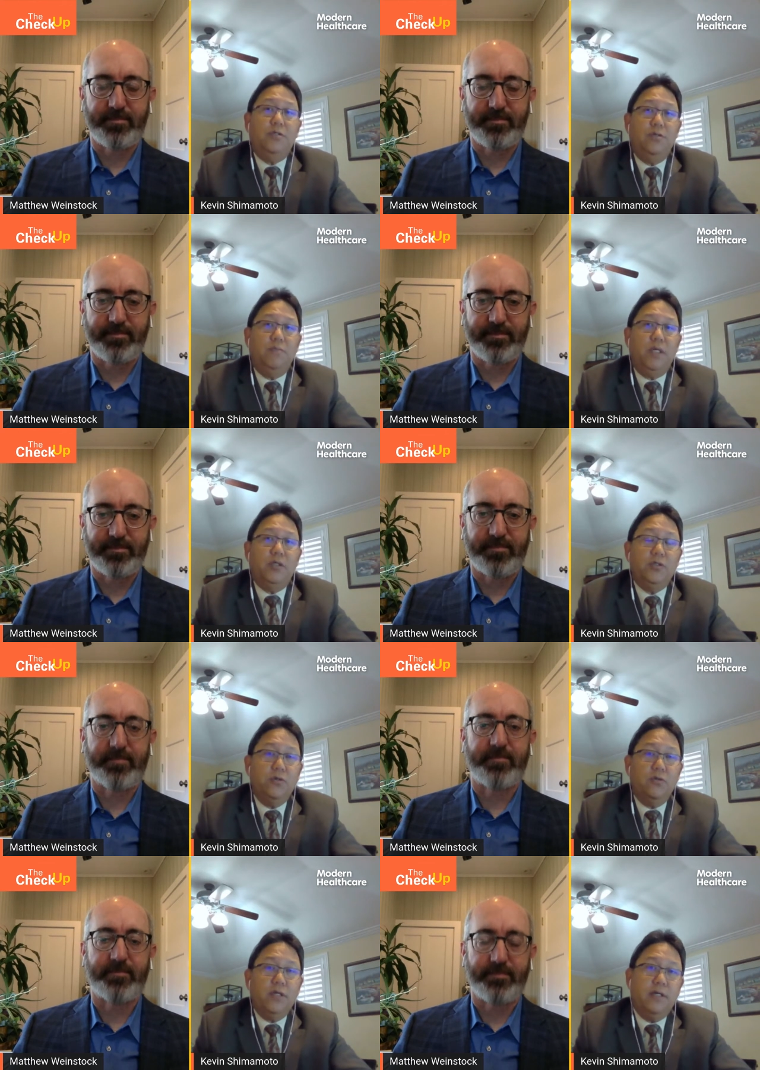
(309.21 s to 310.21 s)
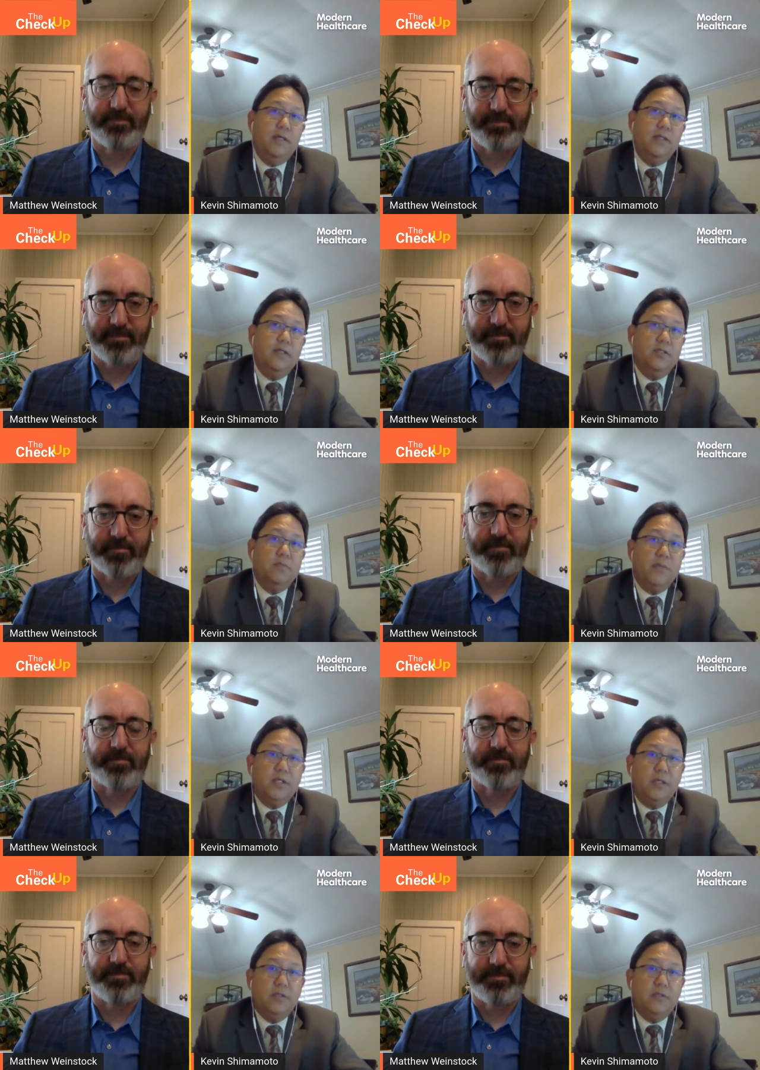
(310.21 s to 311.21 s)
Speaker 1: to make sure that does this
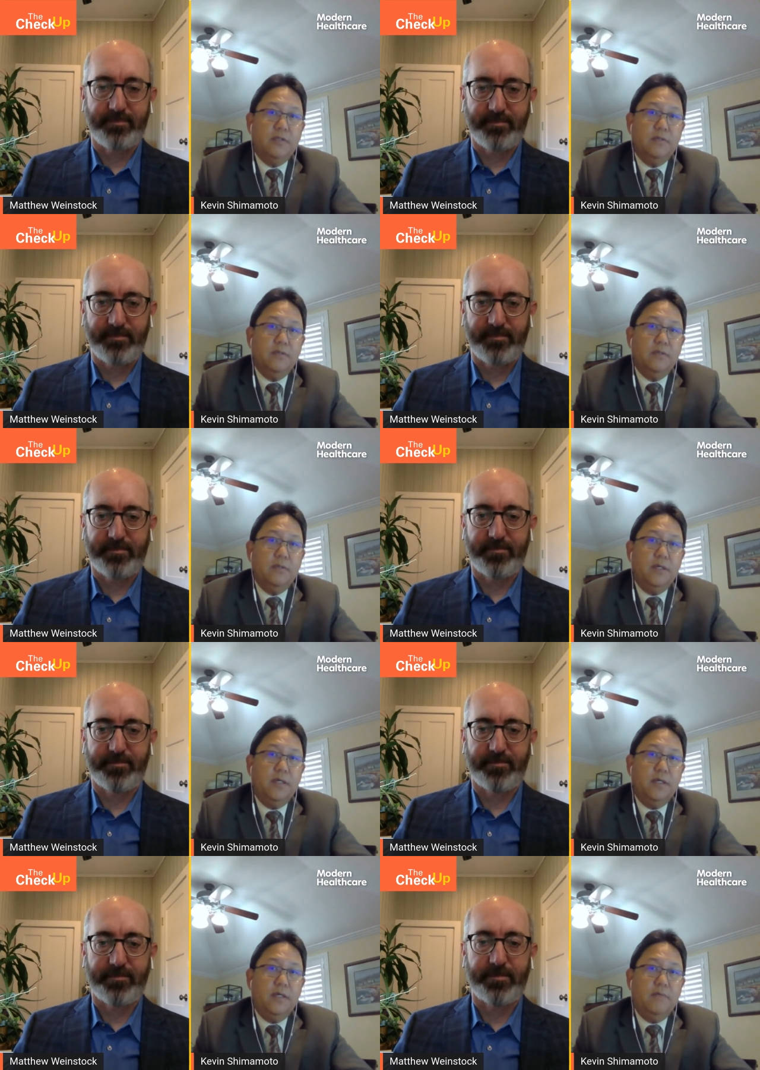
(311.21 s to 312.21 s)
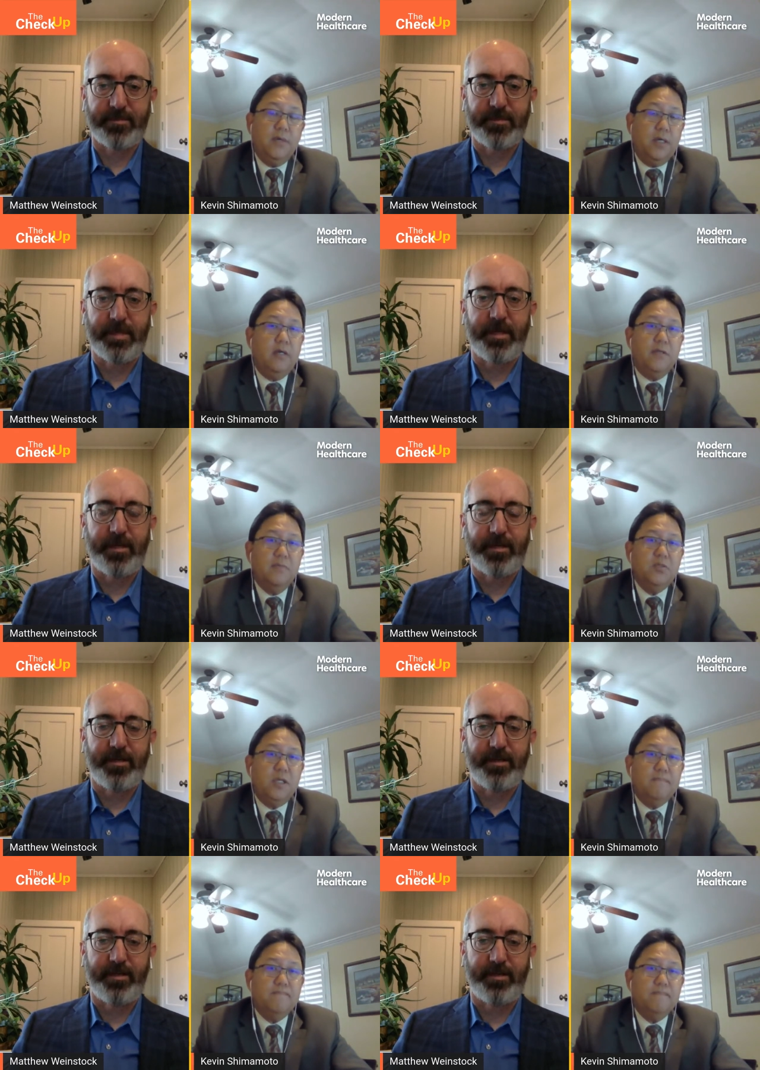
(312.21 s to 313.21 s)
make sense and we got a
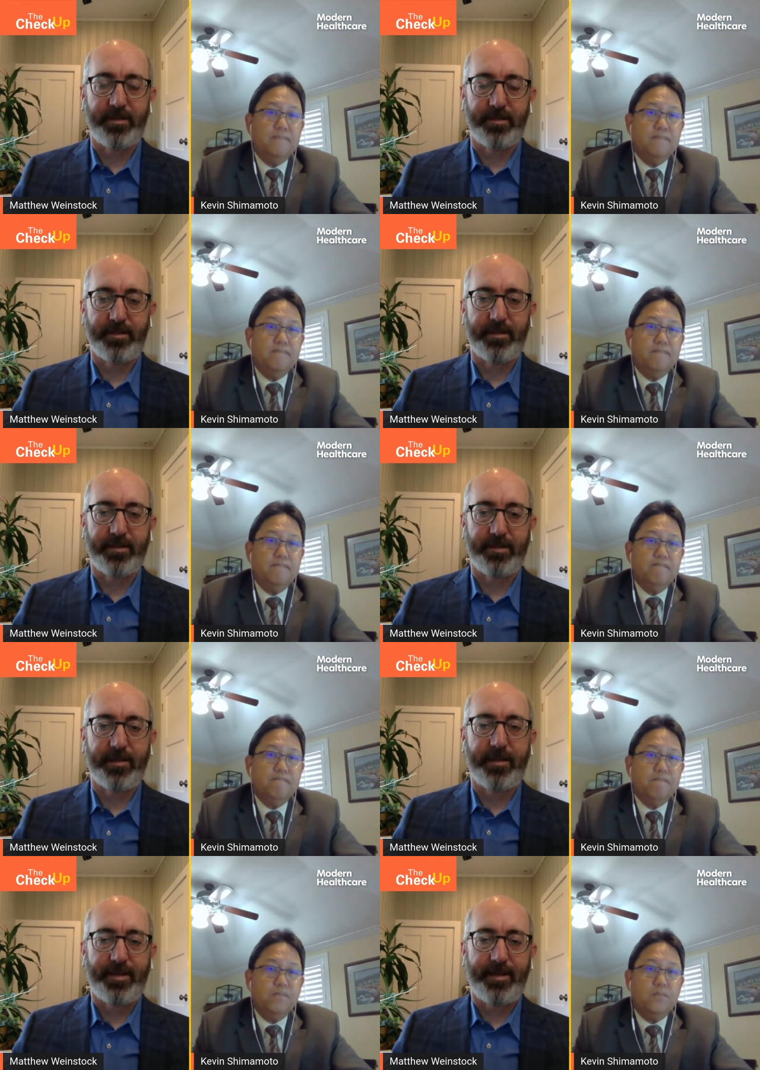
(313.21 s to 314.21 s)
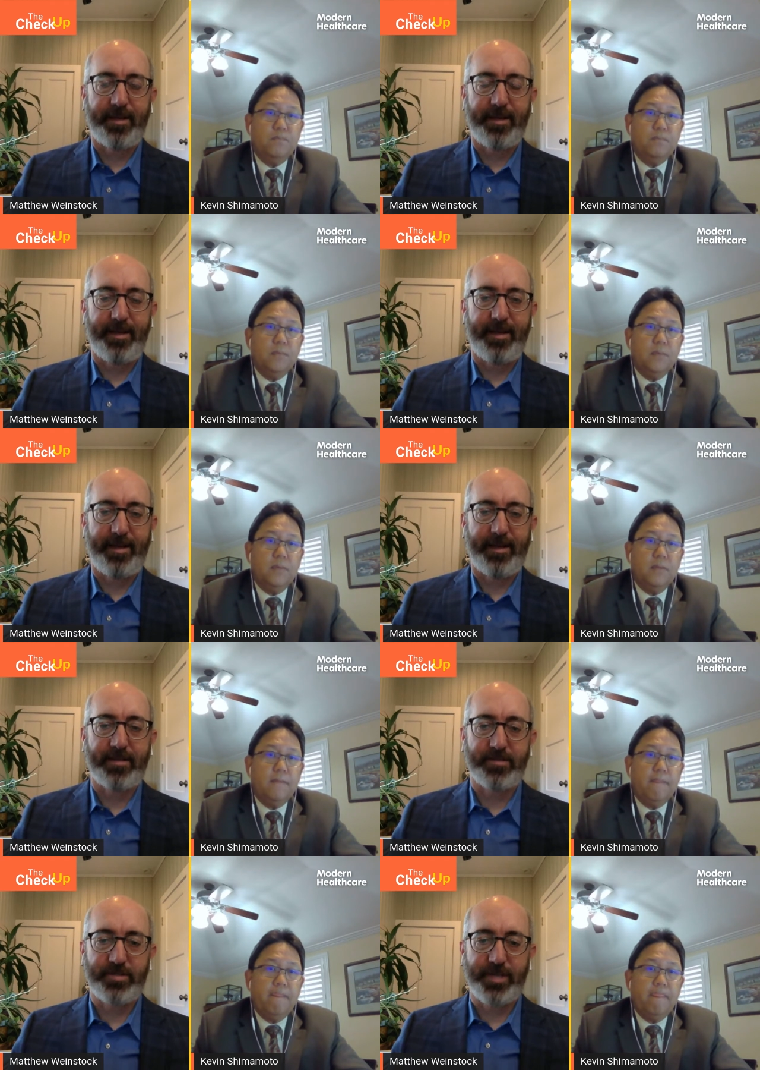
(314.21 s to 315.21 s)
thumbs up
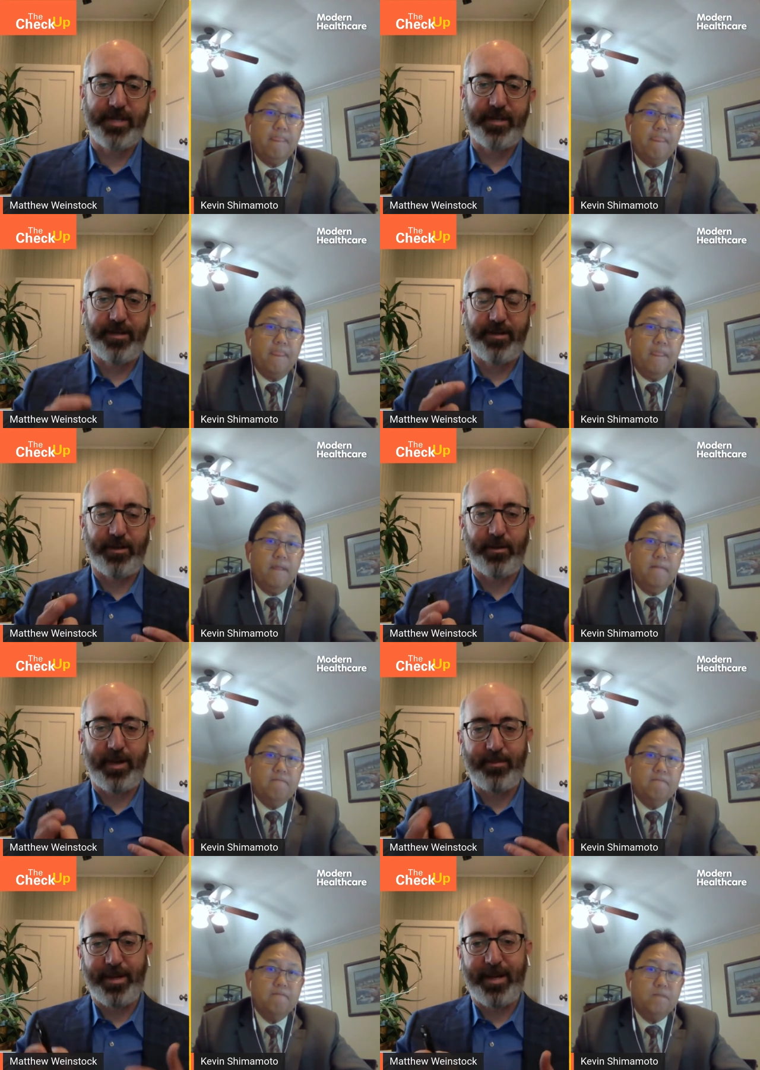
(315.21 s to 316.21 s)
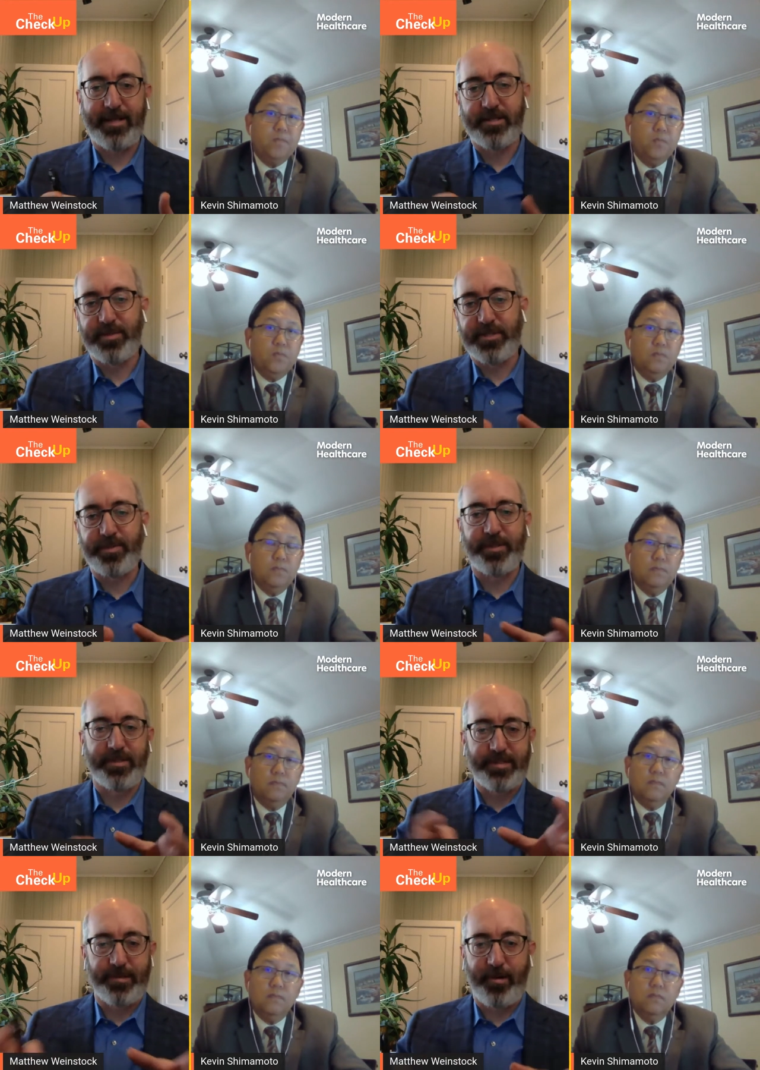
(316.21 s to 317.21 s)
Speaker 2: and as you say you know epic had some
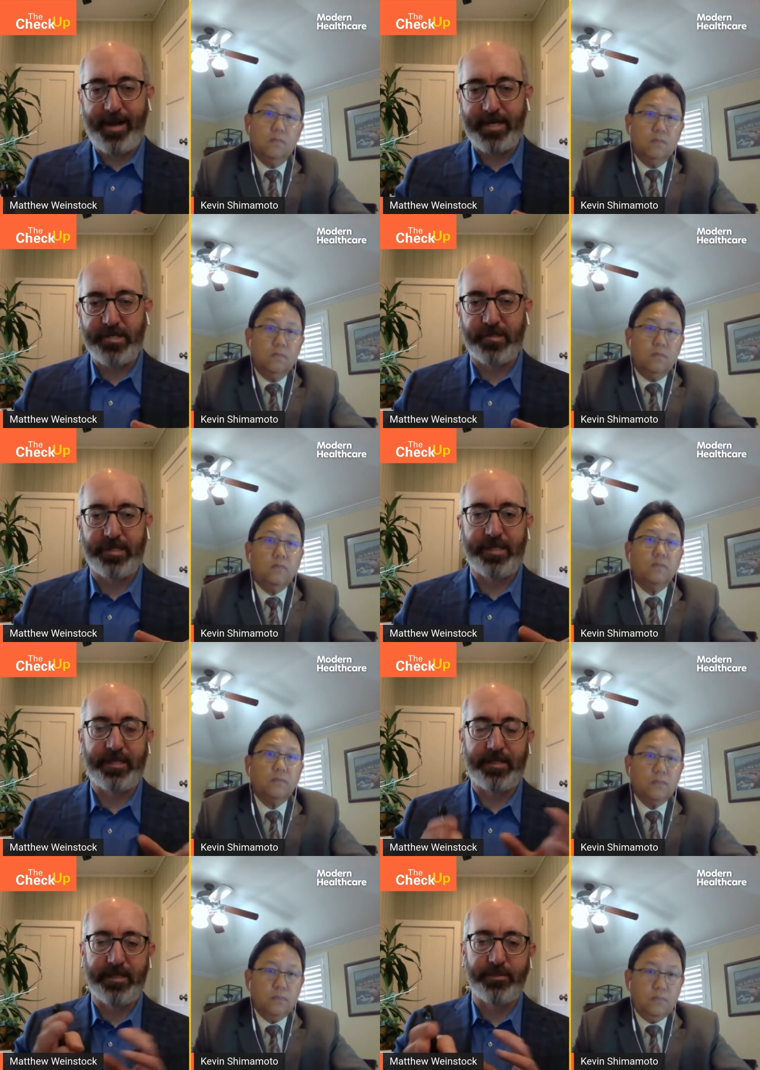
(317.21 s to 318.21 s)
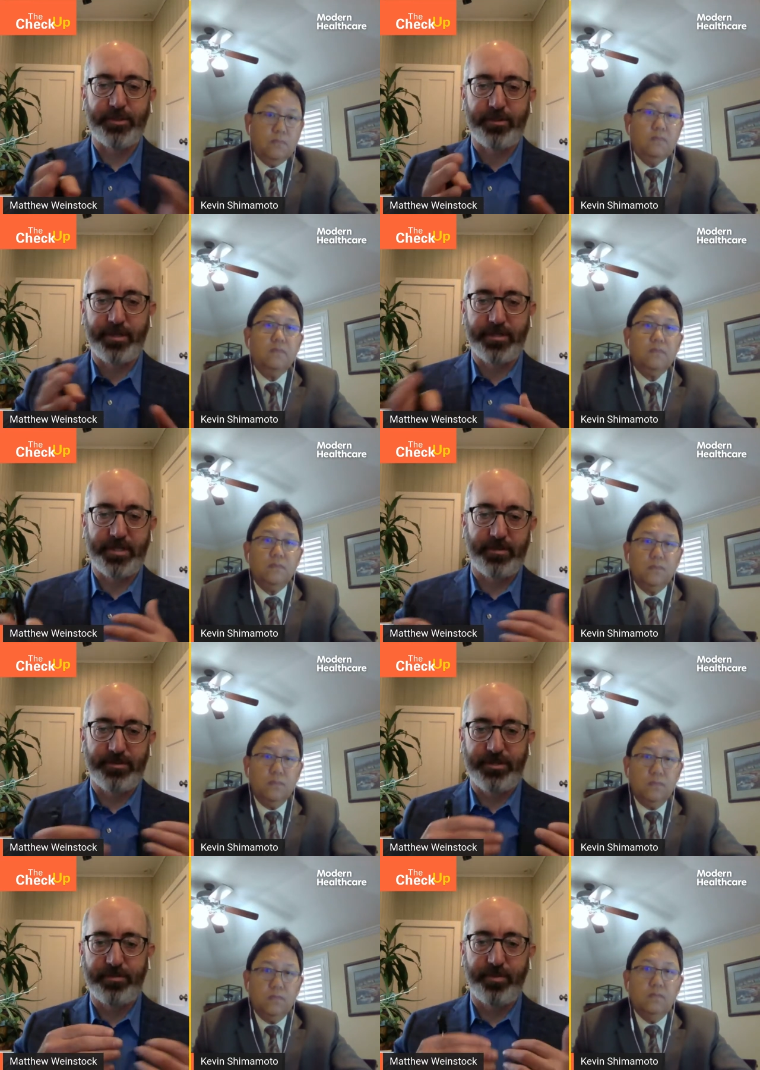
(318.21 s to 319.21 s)
experience internationally i'm sure the
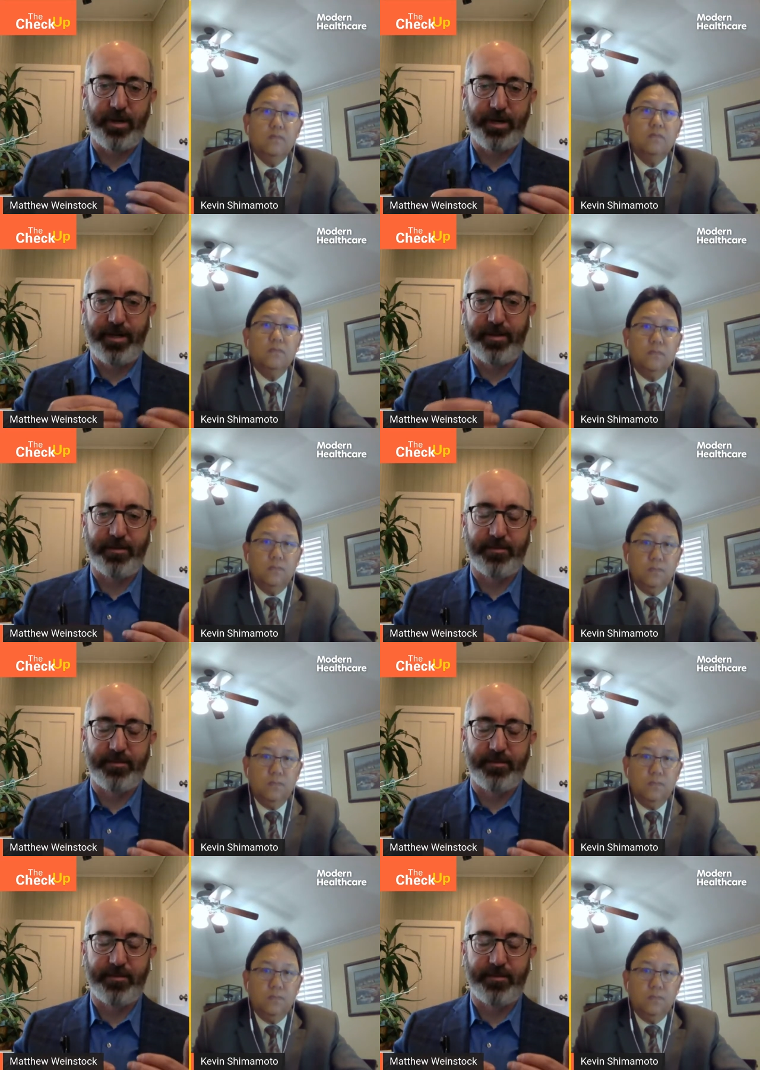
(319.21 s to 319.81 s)
consultants you brought in